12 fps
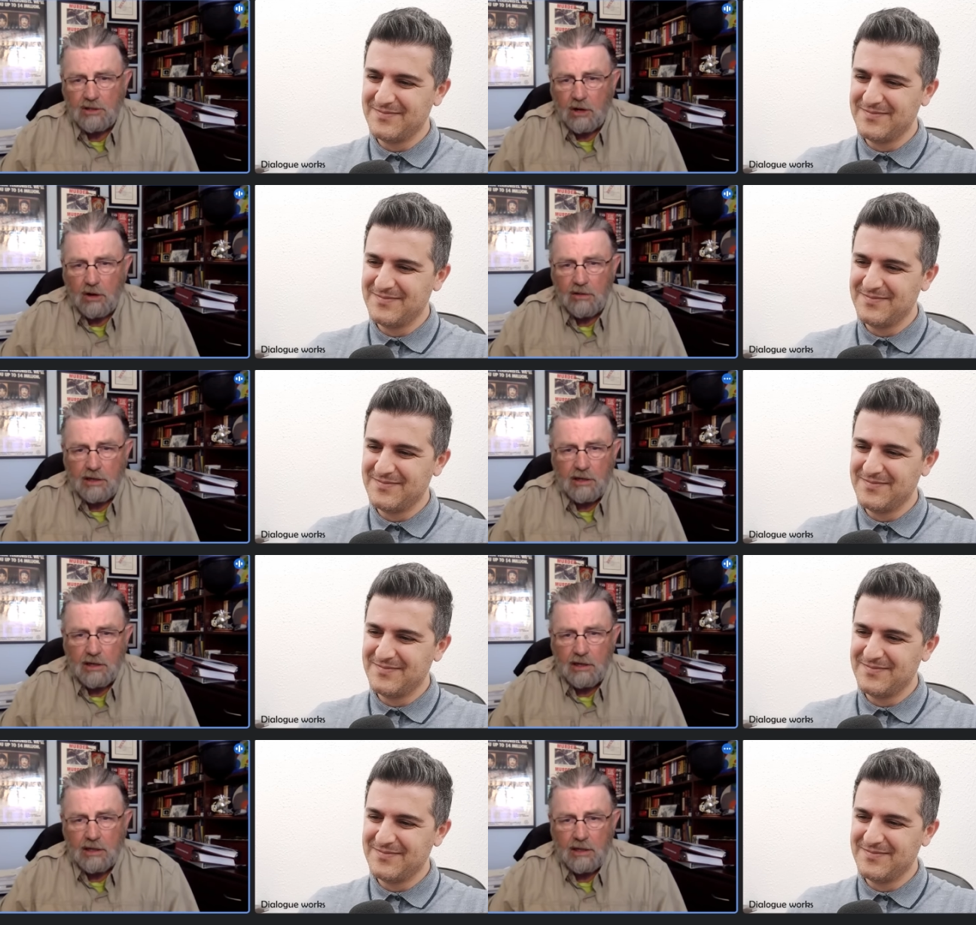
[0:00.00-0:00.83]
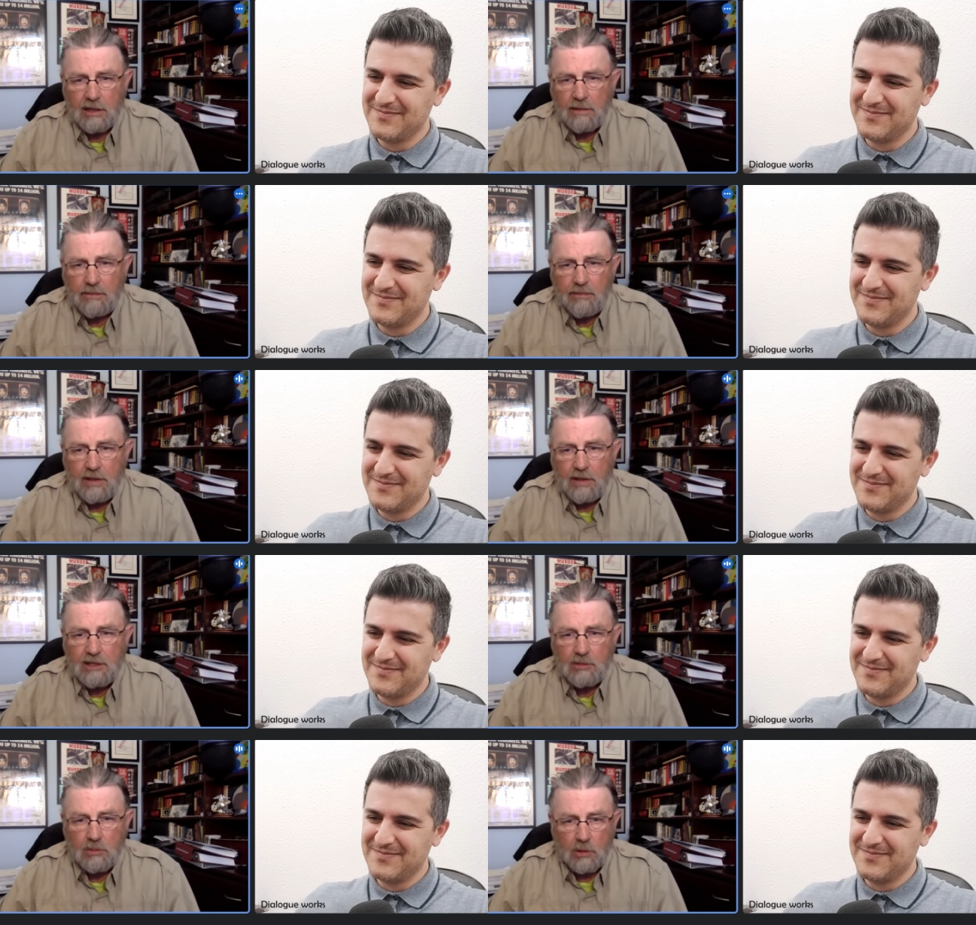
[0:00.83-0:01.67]
Speaker 1: are that uh,
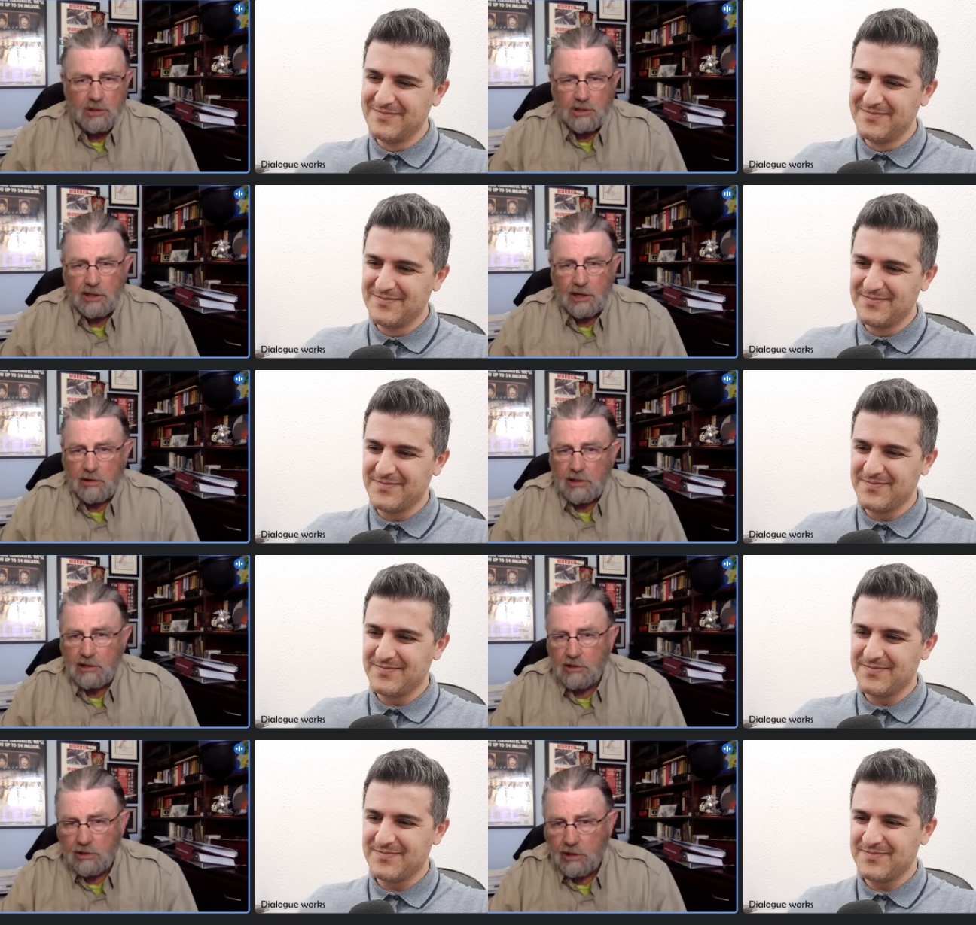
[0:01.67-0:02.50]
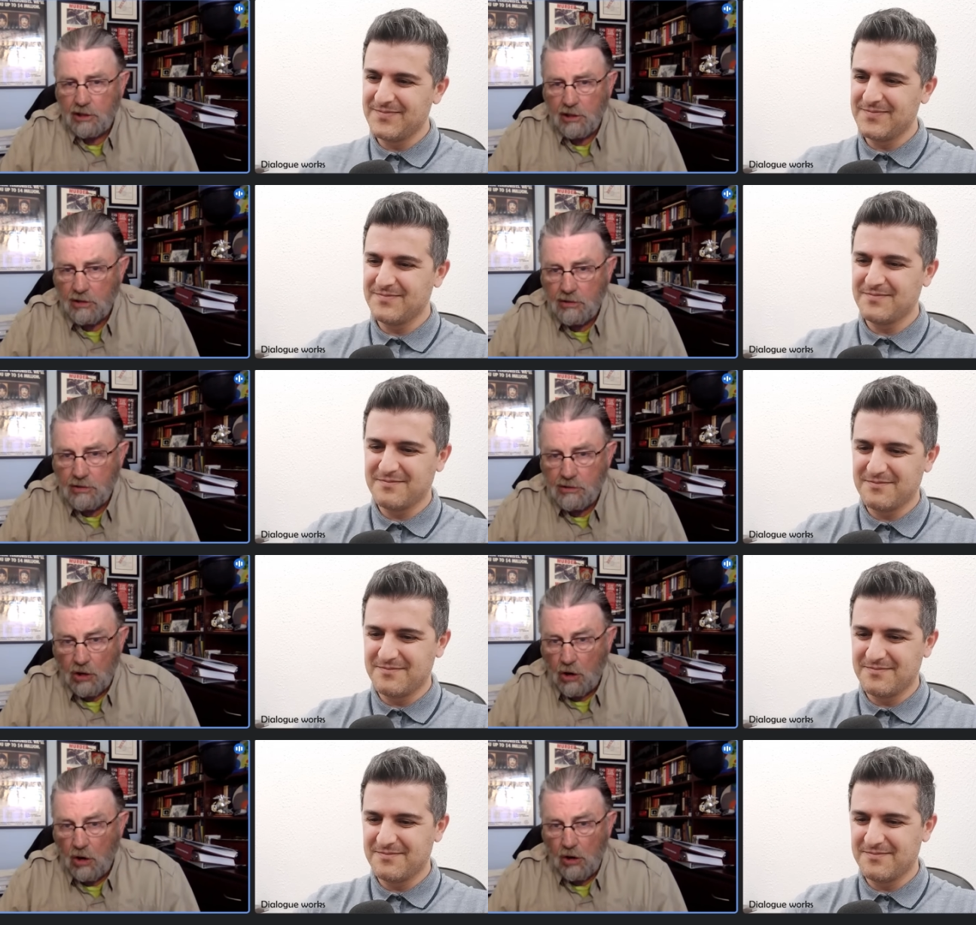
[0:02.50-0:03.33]
these mercenaries are going to
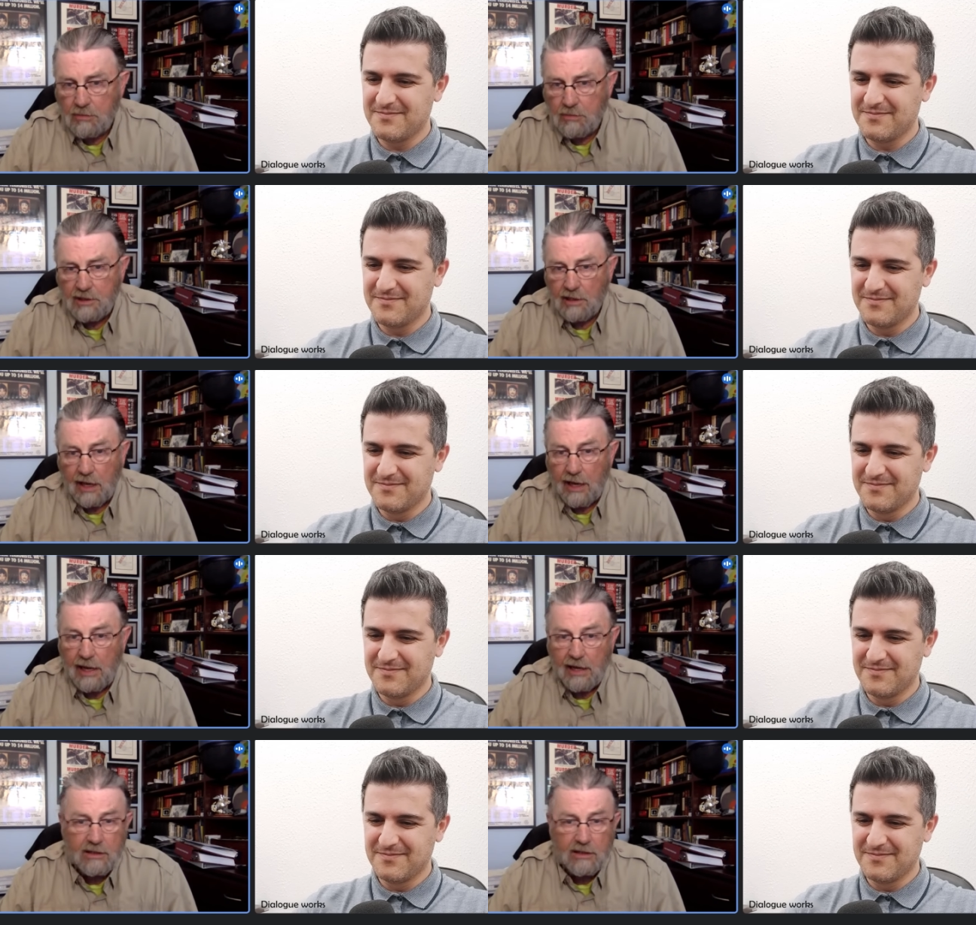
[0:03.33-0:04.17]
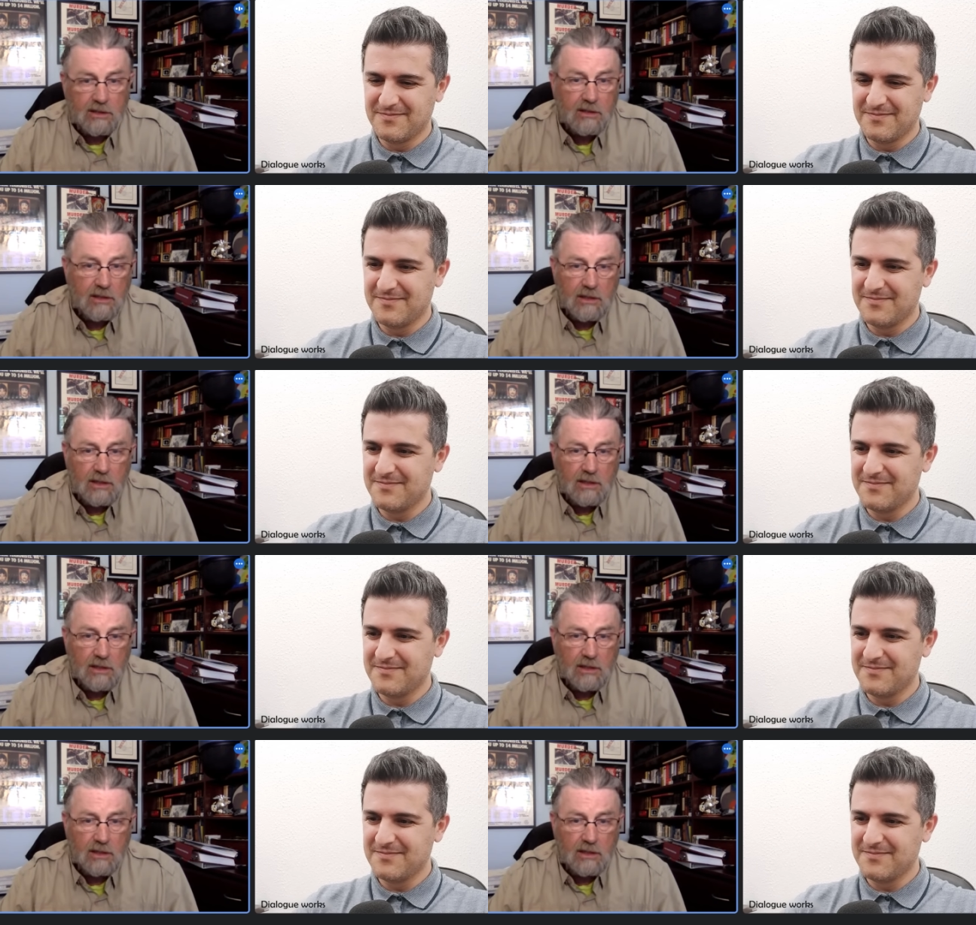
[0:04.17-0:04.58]
lose arms and legs.